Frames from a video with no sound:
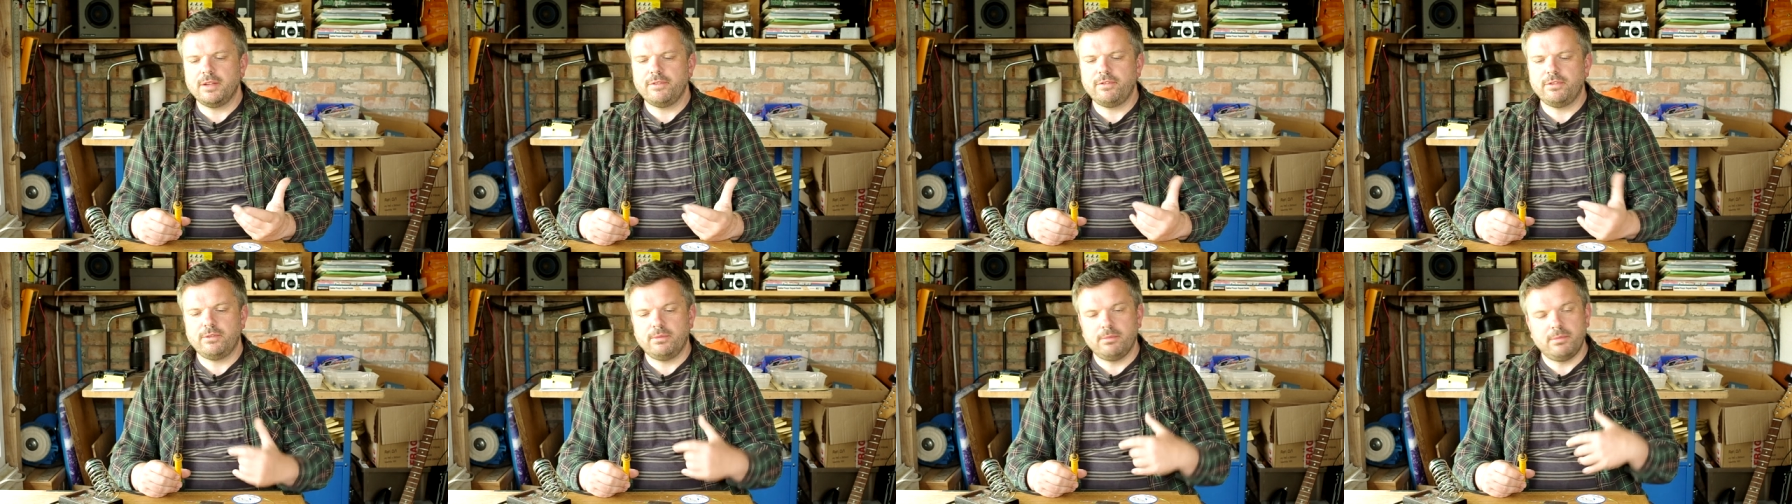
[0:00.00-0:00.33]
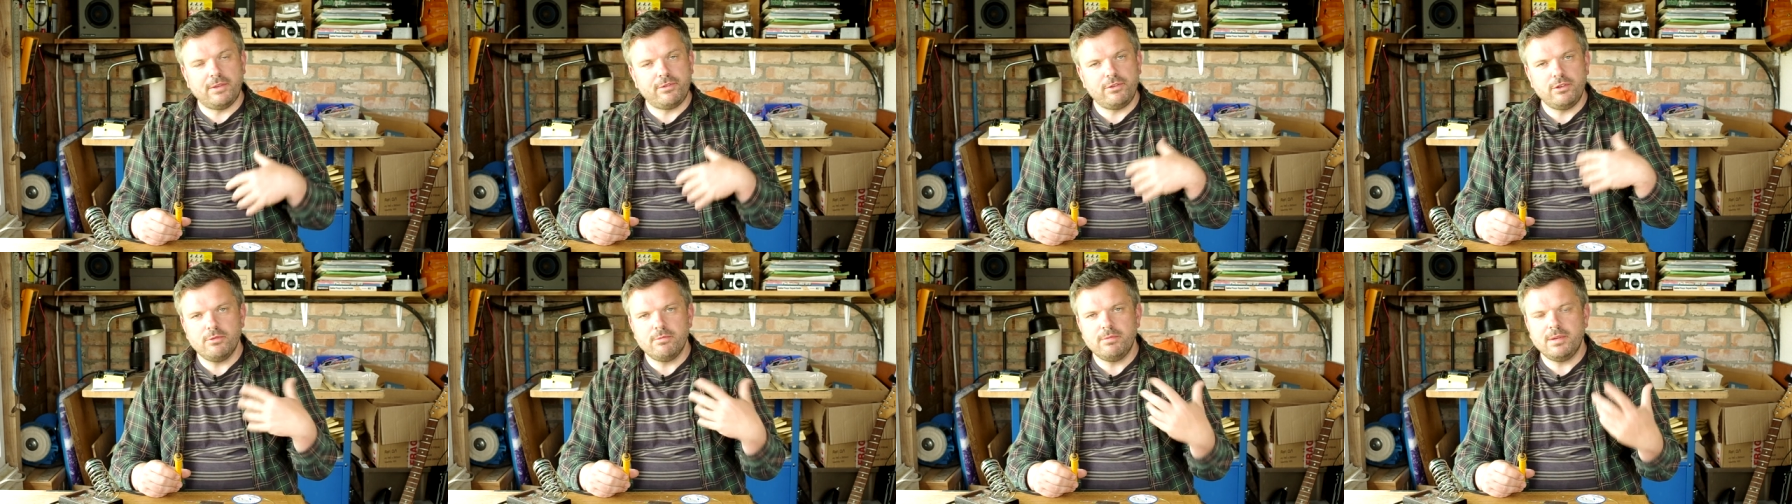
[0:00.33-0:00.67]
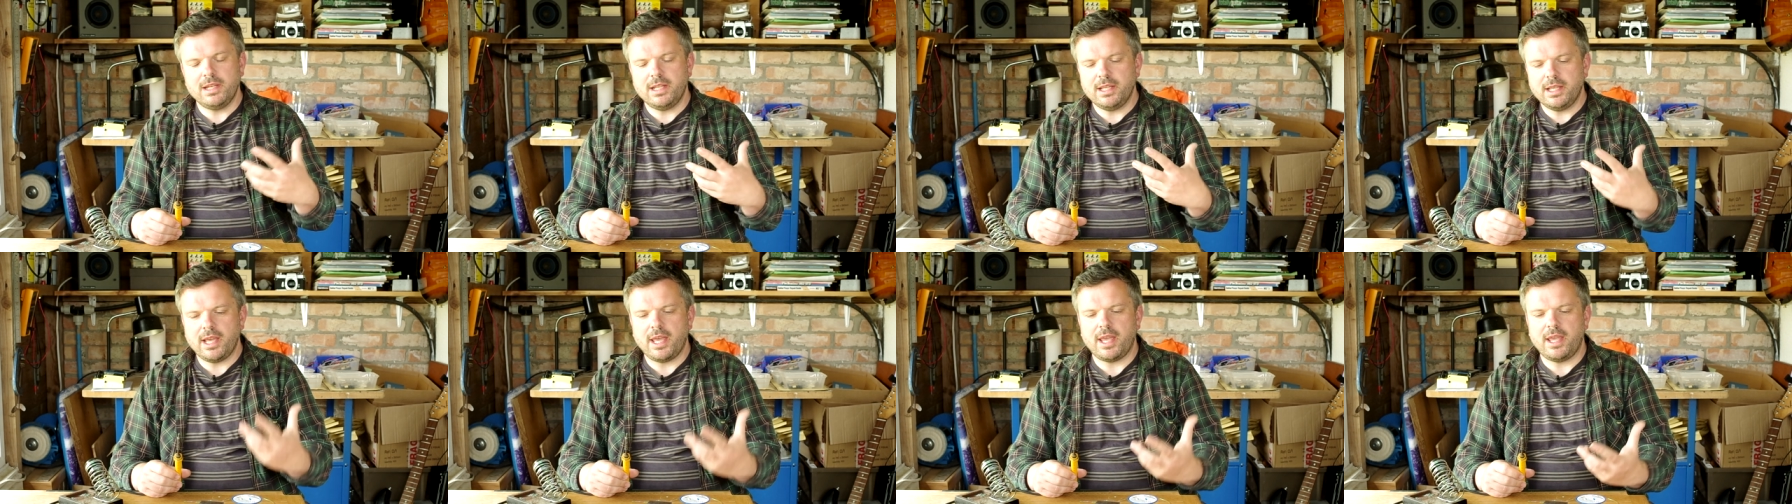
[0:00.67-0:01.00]
if, if you
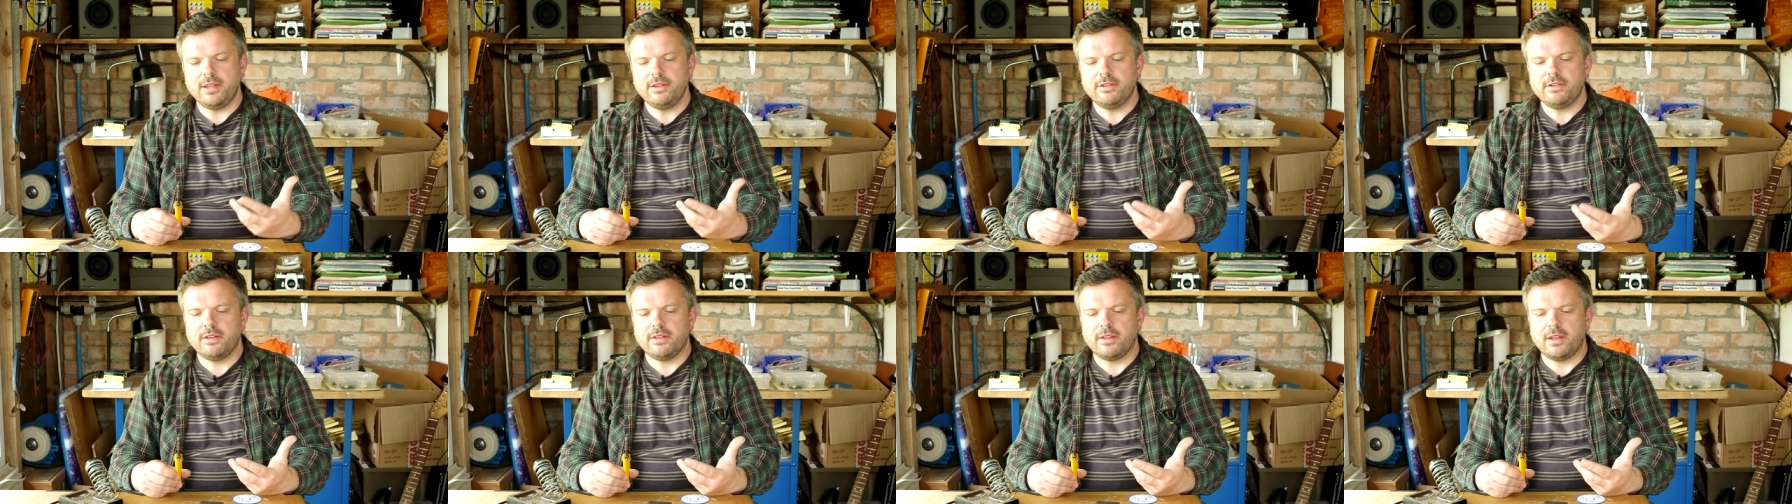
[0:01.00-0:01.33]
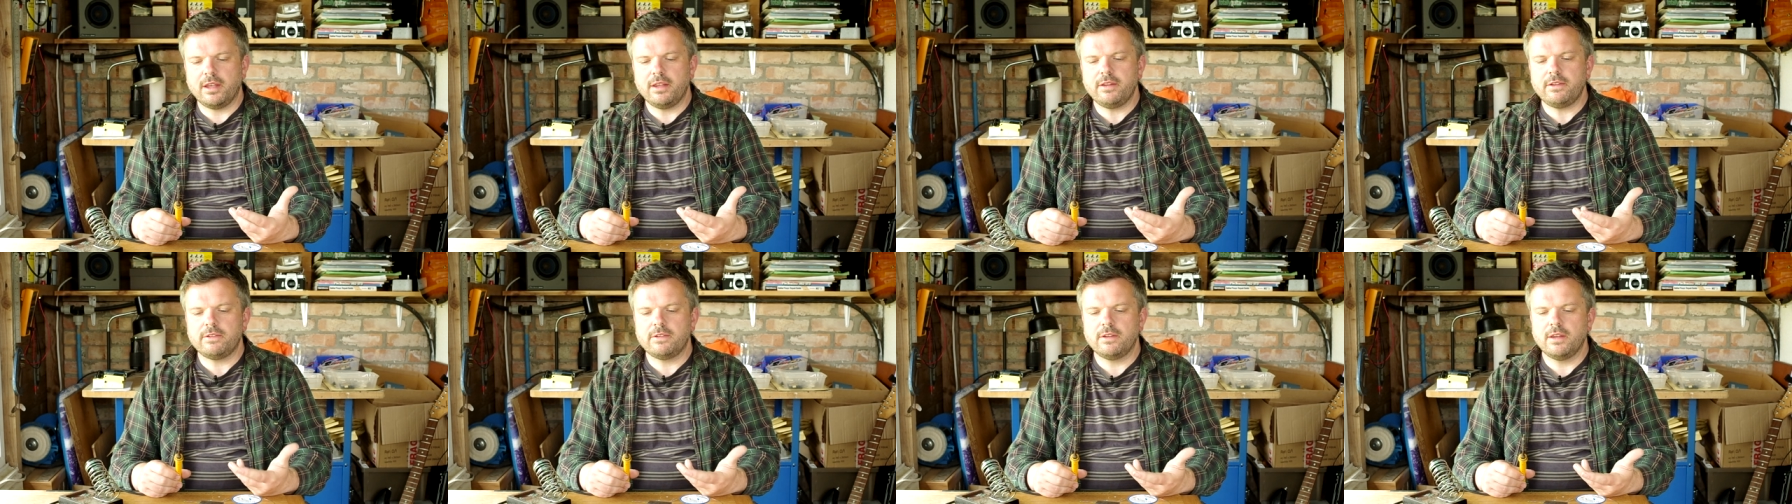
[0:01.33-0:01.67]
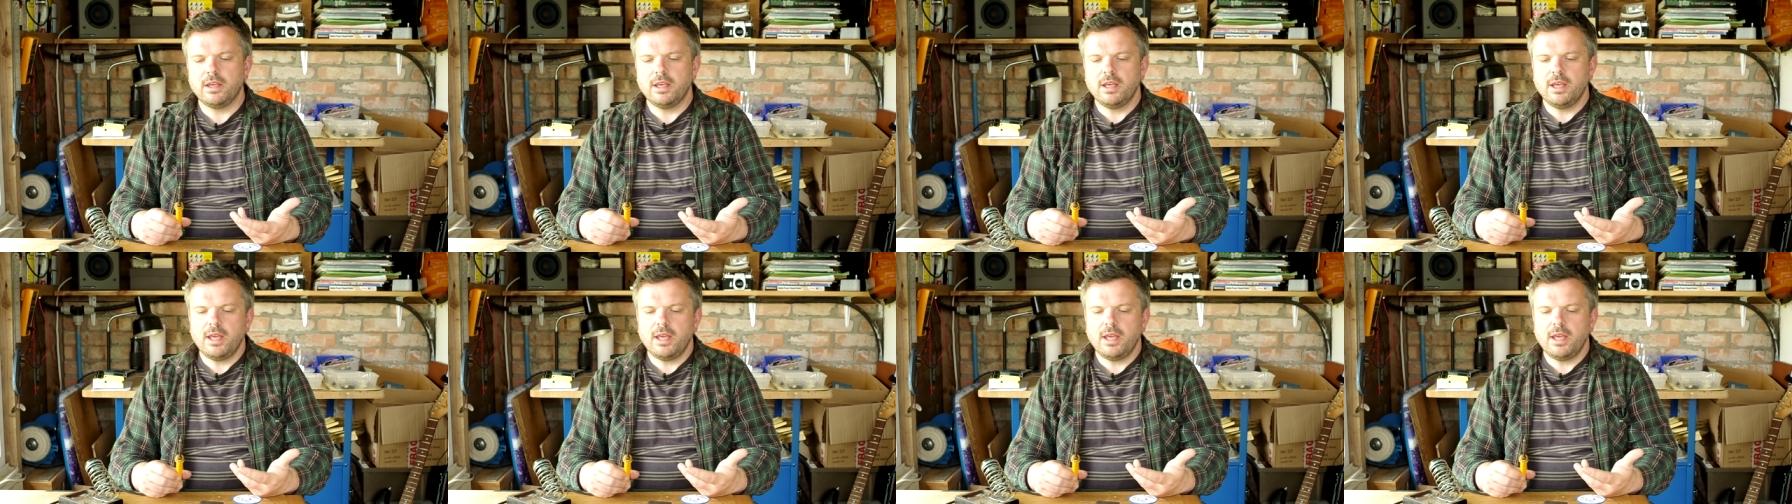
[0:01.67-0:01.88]
really get into this,